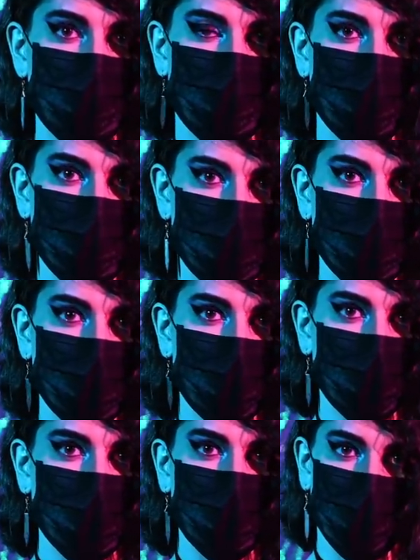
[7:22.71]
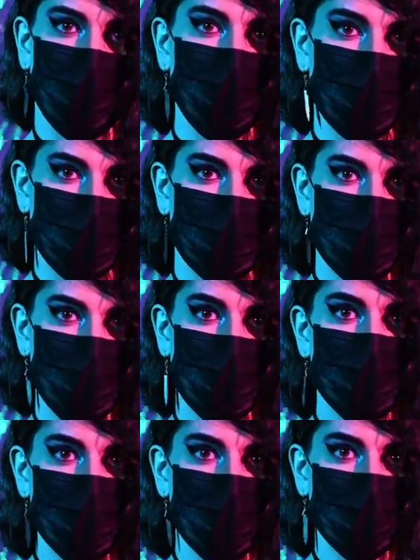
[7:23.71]
into the trigger guard and cause an
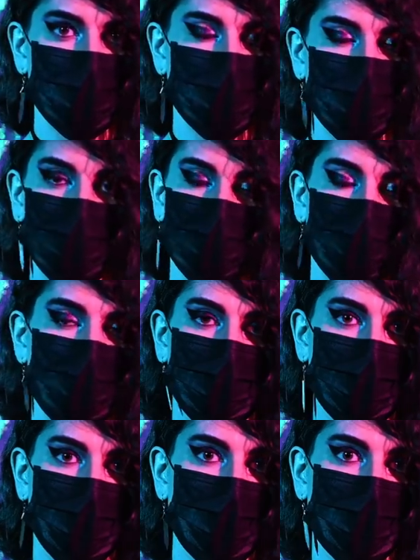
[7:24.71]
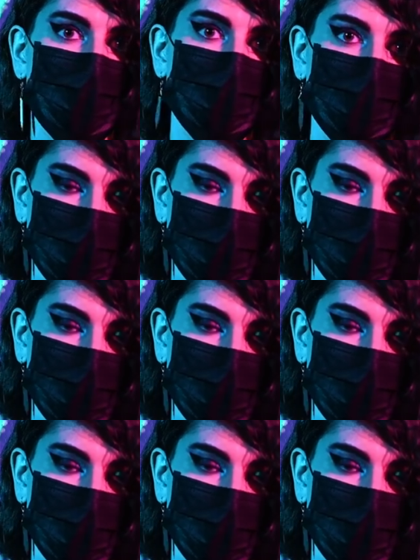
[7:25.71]
ND. You don't want that.